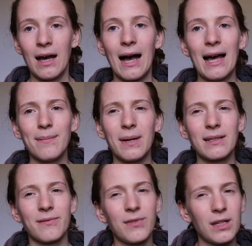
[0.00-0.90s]
I
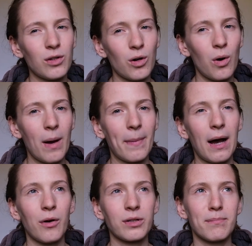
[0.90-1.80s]
made a video
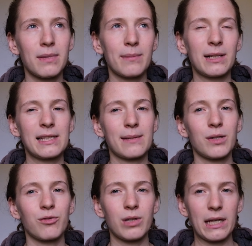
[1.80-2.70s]
about minimalism
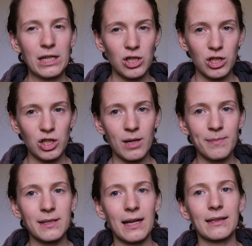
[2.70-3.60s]
in
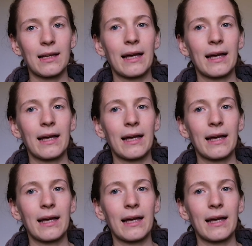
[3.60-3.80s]
relationships that